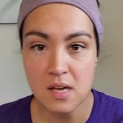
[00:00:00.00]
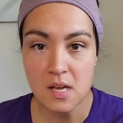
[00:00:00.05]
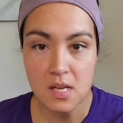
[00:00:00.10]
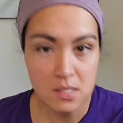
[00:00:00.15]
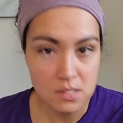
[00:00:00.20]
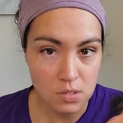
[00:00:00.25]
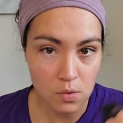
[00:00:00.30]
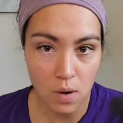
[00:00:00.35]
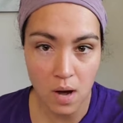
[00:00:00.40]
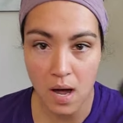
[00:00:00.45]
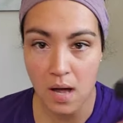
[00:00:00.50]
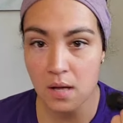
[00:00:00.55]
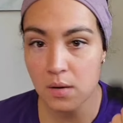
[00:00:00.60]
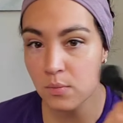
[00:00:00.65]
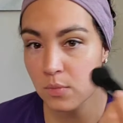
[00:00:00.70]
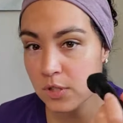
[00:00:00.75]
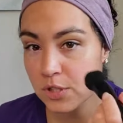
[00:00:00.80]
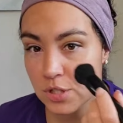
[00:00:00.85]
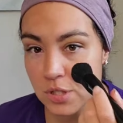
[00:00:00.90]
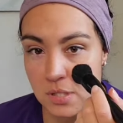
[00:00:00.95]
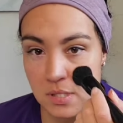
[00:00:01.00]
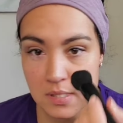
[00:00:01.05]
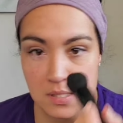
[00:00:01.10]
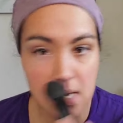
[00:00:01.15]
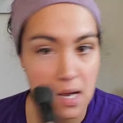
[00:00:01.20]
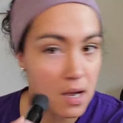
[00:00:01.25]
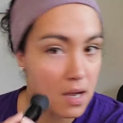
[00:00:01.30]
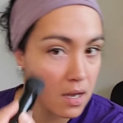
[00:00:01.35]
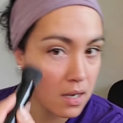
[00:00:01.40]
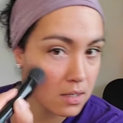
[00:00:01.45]
So I would just,
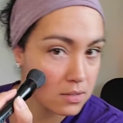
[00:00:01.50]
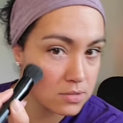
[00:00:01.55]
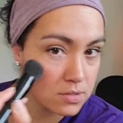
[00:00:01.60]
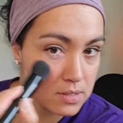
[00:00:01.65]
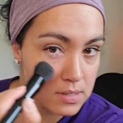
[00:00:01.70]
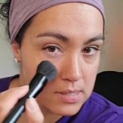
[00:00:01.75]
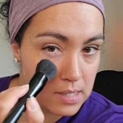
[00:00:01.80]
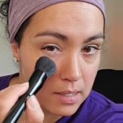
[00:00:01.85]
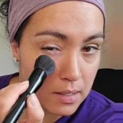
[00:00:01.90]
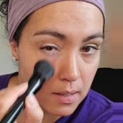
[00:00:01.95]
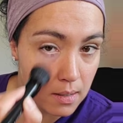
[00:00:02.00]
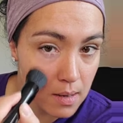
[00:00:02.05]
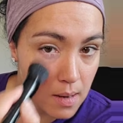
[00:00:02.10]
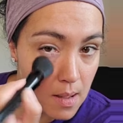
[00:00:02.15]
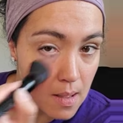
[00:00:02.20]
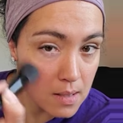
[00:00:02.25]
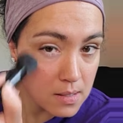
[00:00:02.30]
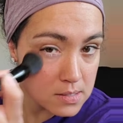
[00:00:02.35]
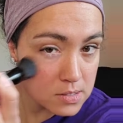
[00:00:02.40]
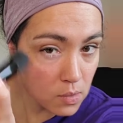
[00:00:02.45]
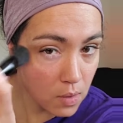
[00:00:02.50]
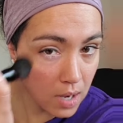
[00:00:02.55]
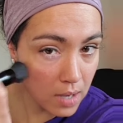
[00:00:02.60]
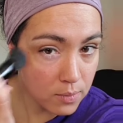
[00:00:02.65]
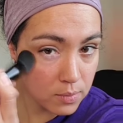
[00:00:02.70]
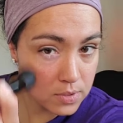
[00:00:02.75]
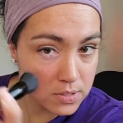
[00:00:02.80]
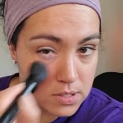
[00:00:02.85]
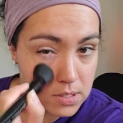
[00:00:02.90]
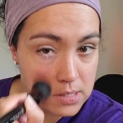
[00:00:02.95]
I'll do this side here. So I
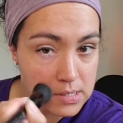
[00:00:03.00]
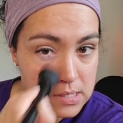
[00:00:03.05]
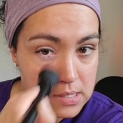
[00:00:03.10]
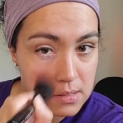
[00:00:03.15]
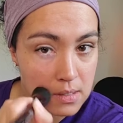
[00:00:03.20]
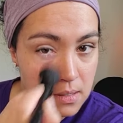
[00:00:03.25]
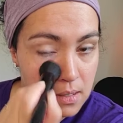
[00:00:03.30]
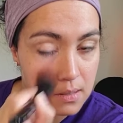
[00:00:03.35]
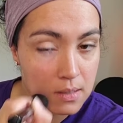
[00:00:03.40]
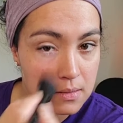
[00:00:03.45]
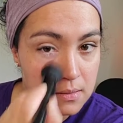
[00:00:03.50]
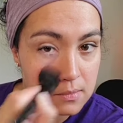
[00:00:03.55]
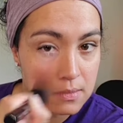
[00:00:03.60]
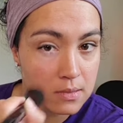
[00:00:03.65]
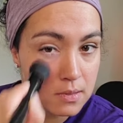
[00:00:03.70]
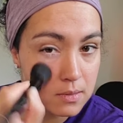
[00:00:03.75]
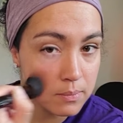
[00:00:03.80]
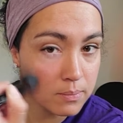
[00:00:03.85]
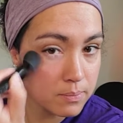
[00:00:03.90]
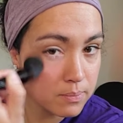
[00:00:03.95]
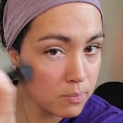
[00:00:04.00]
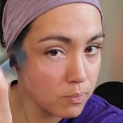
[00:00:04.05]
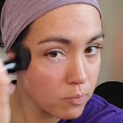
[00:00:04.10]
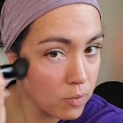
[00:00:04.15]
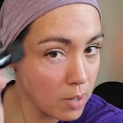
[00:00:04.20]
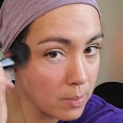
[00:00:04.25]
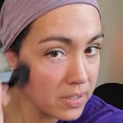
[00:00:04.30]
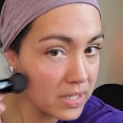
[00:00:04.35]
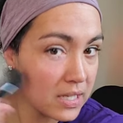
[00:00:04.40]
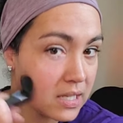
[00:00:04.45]
would just
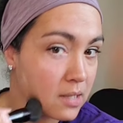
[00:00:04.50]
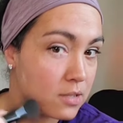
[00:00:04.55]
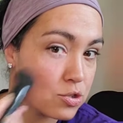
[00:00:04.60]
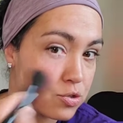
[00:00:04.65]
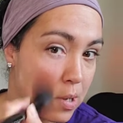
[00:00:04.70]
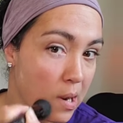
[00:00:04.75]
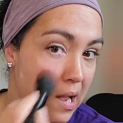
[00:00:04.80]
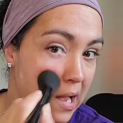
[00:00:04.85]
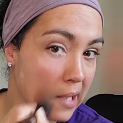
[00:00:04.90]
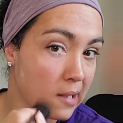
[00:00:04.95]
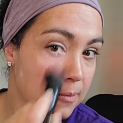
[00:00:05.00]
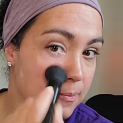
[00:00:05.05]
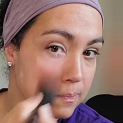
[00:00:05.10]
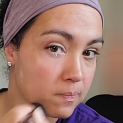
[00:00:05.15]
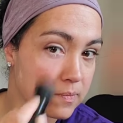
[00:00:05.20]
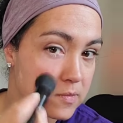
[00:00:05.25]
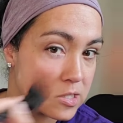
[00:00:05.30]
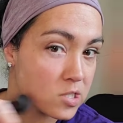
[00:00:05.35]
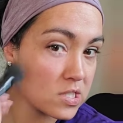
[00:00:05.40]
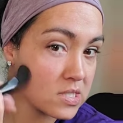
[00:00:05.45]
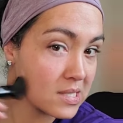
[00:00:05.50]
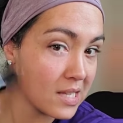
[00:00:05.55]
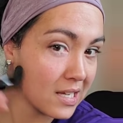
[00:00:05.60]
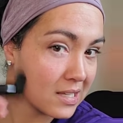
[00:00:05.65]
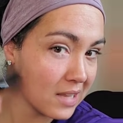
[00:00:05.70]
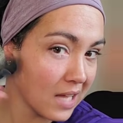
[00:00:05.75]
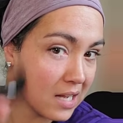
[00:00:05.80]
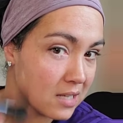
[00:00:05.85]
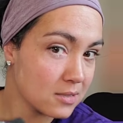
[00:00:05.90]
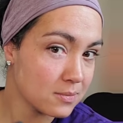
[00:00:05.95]
rub it in dry, just like
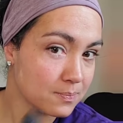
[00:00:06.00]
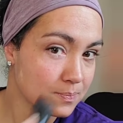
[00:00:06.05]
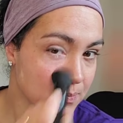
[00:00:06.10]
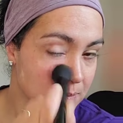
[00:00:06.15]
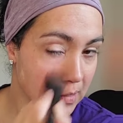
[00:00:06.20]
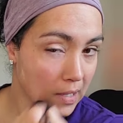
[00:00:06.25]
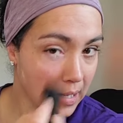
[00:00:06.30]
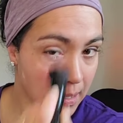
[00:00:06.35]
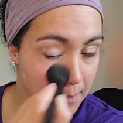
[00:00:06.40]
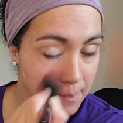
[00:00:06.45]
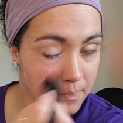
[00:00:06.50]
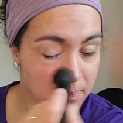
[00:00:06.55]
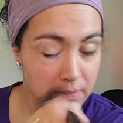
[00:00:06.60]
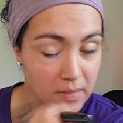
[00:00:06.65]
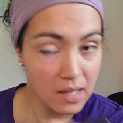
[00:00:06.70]
that, okay?